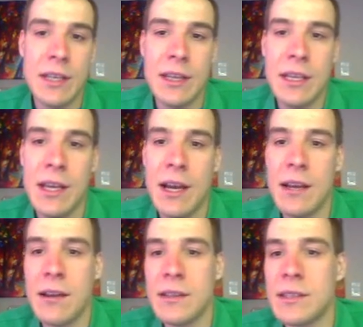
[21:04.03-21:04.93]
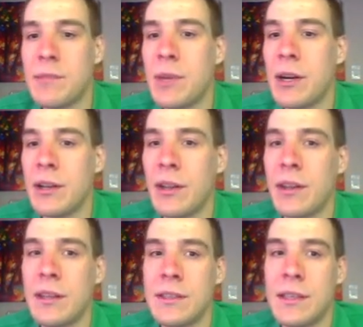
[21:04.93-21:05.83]
the ions apart and
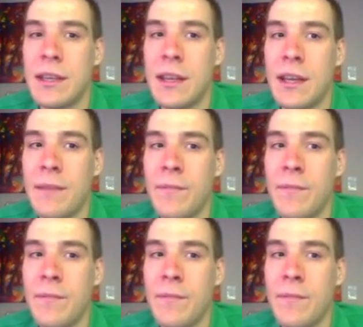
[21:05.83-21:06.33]
things like that.